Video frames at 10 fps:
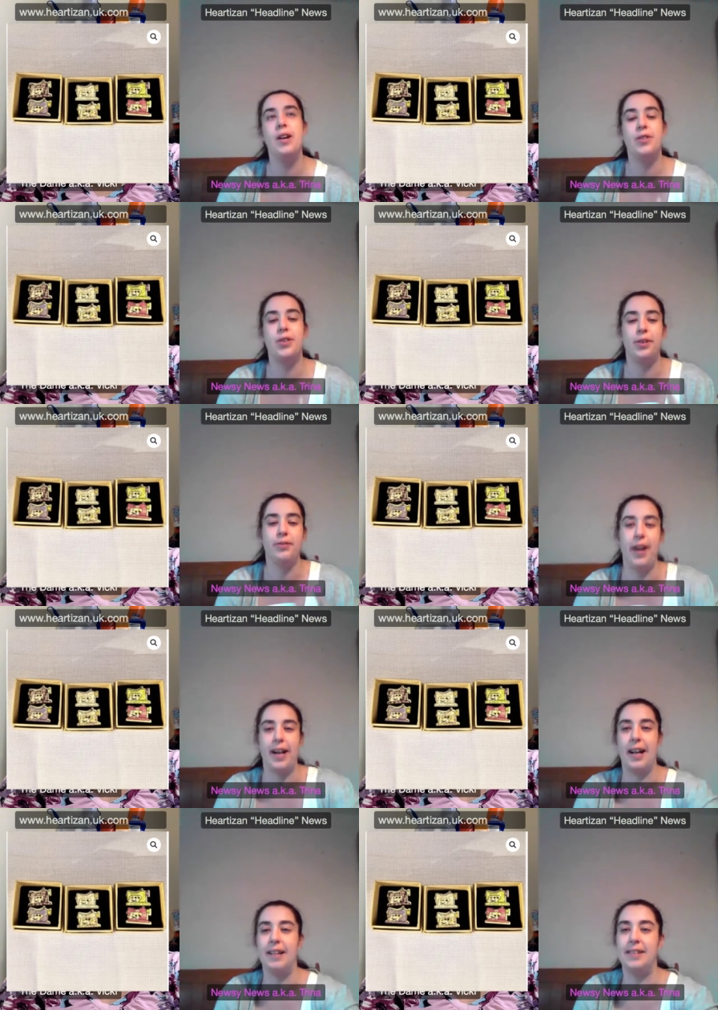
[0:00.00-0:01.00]
Sue
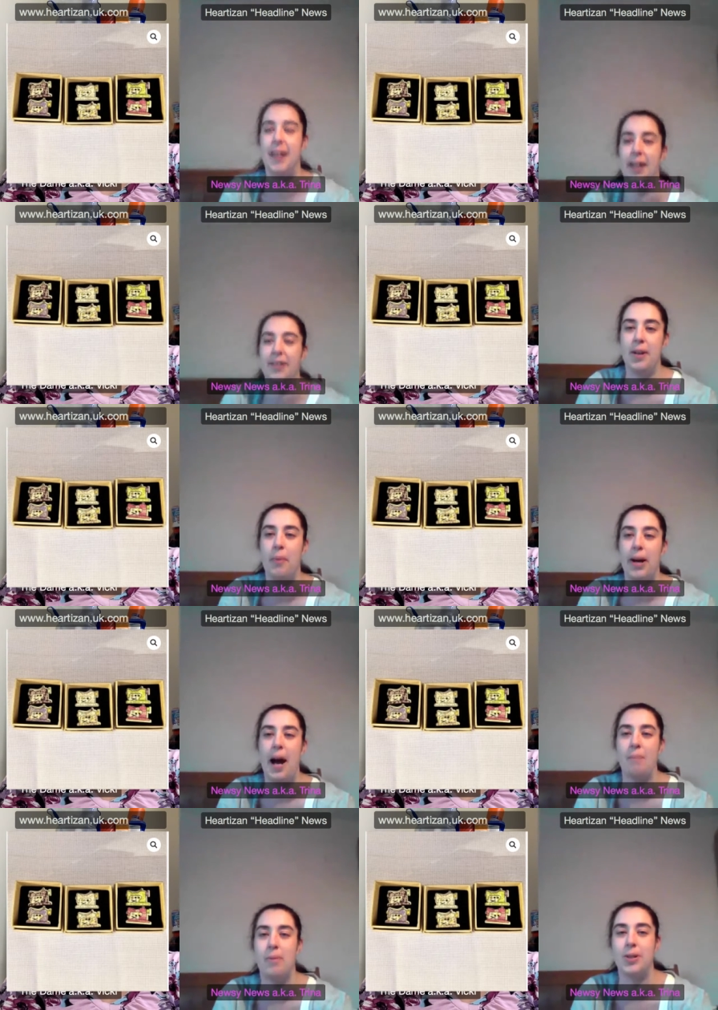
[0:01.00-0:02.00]
Frecklington. So my
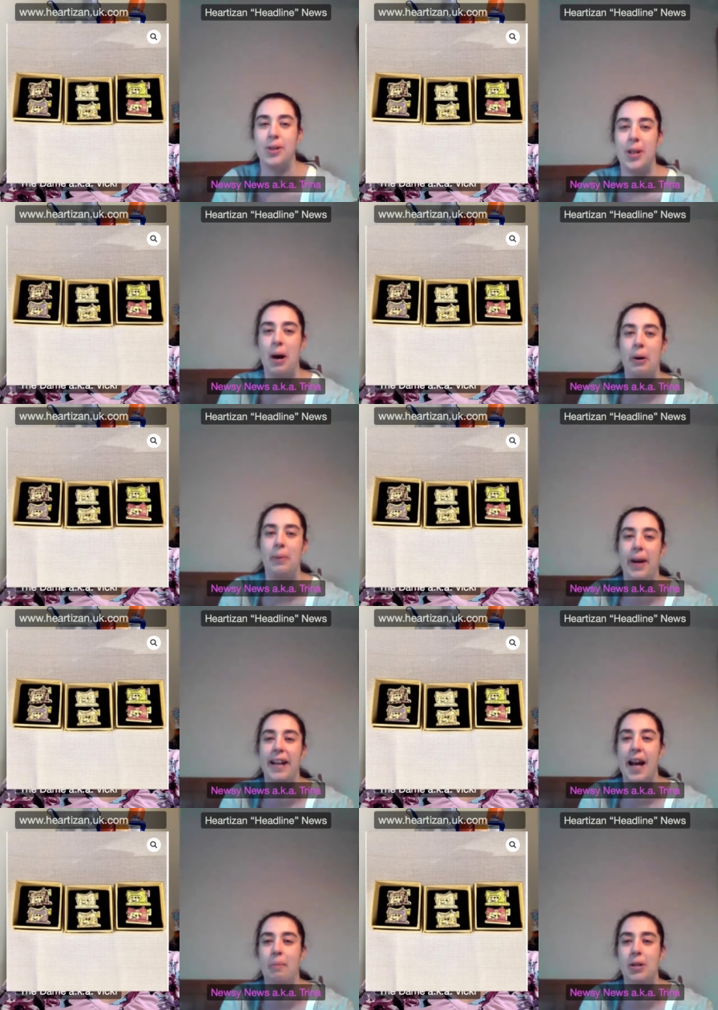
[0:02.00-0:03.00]
camera's going to go weird now.